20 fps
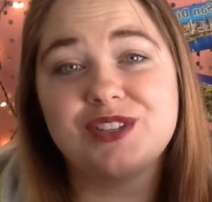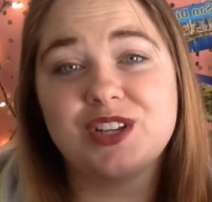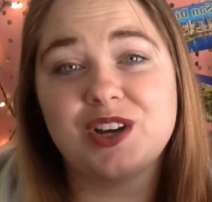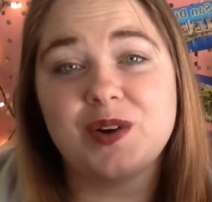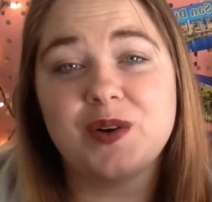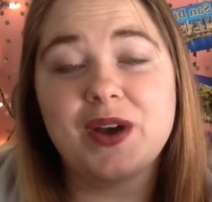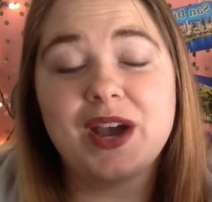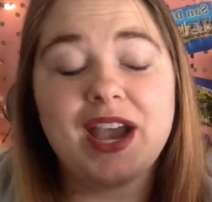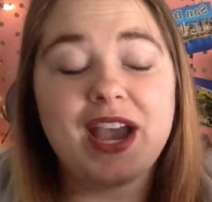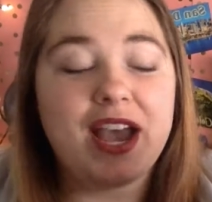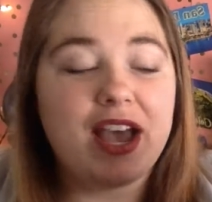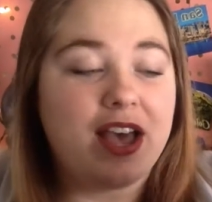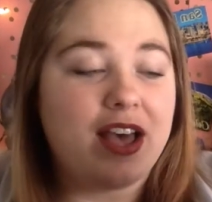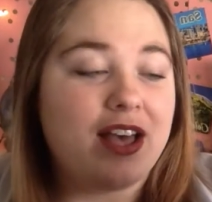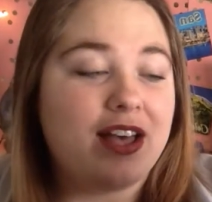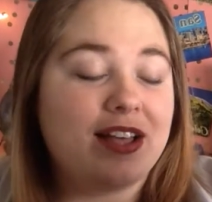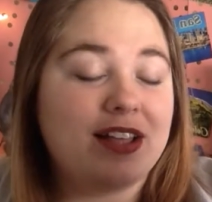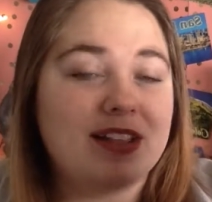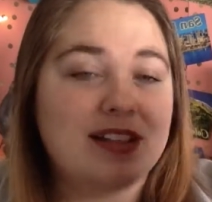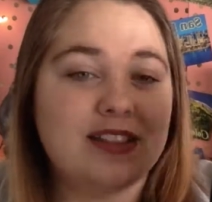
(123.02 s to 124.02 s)
So,
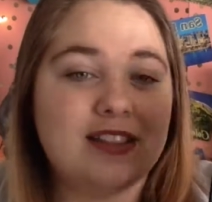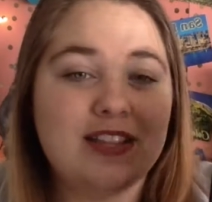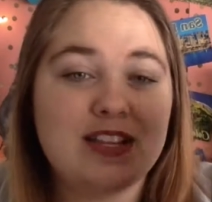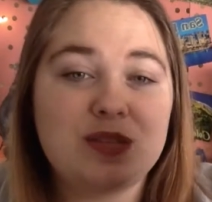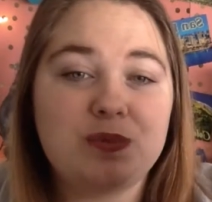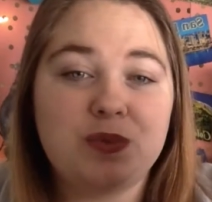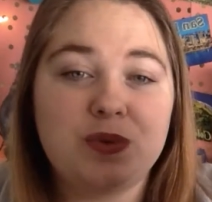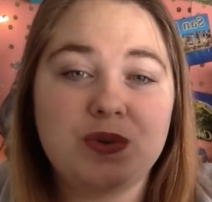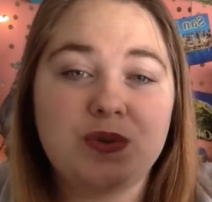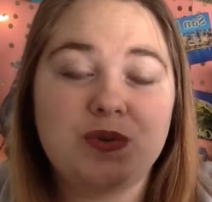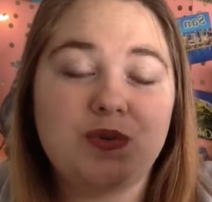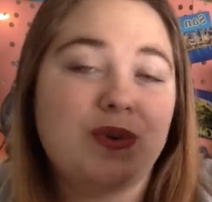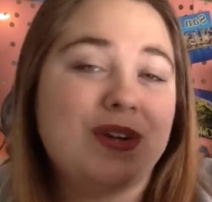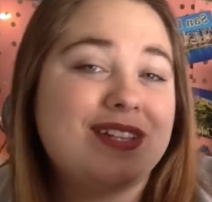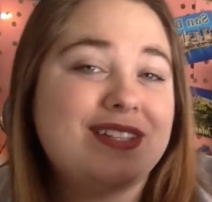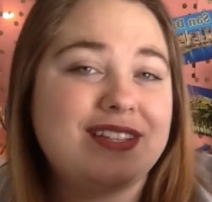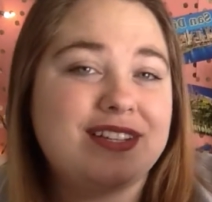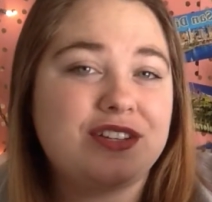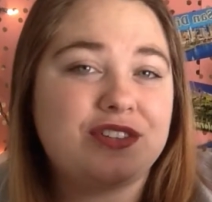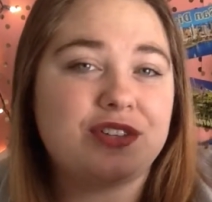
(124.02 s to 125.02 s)
this book
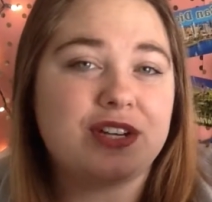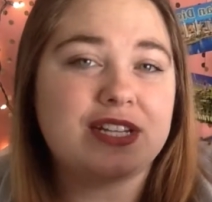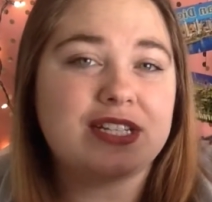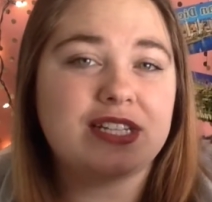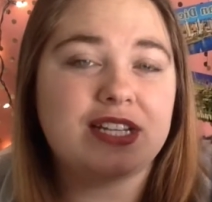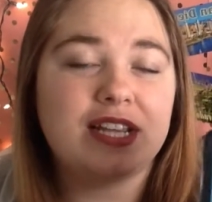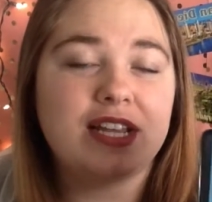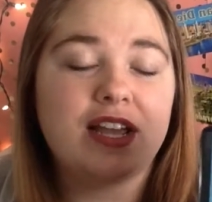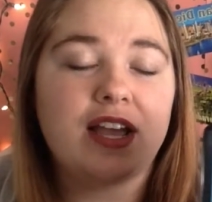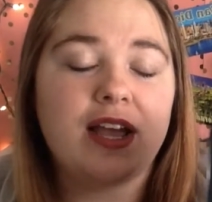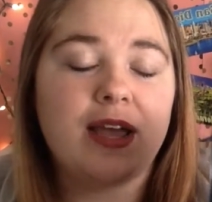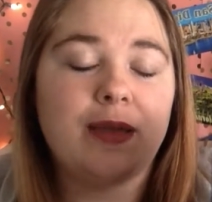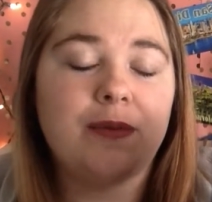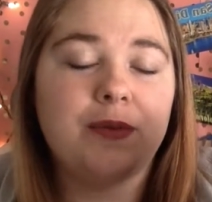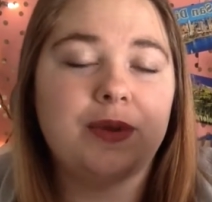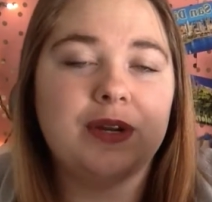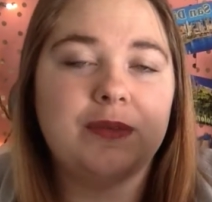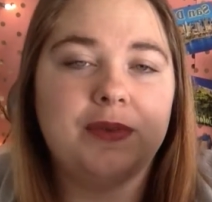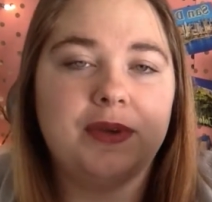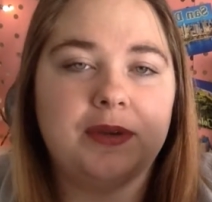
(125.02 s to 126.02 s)
was interesting. I'm
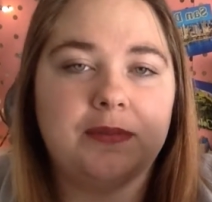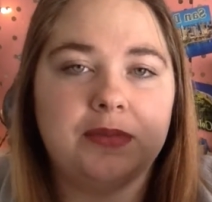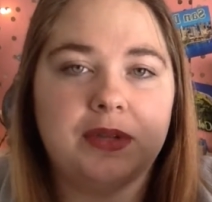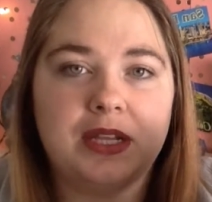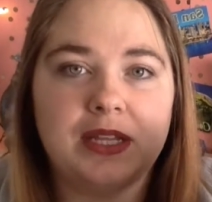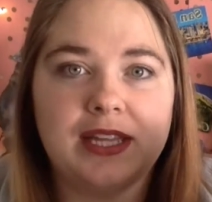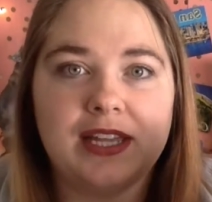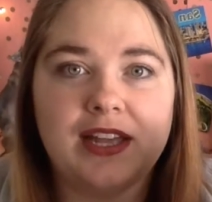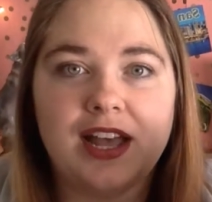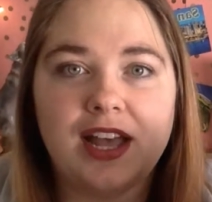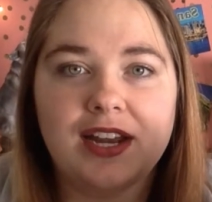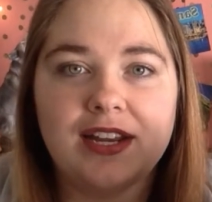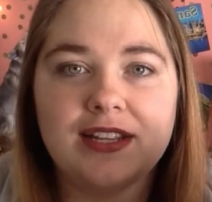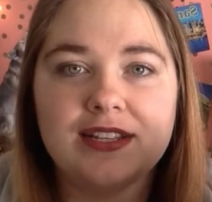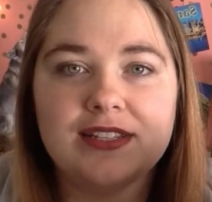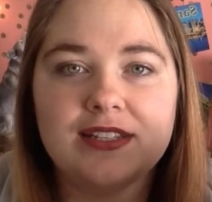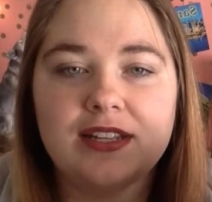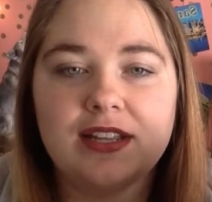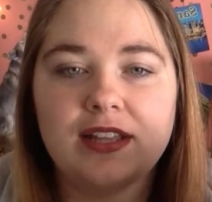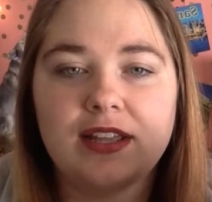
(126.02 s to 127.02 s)
going to be completely
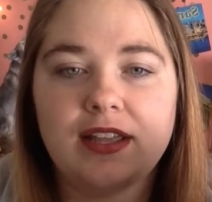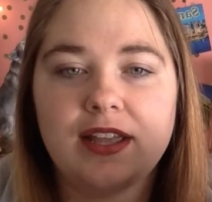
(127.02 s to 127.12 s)
honest.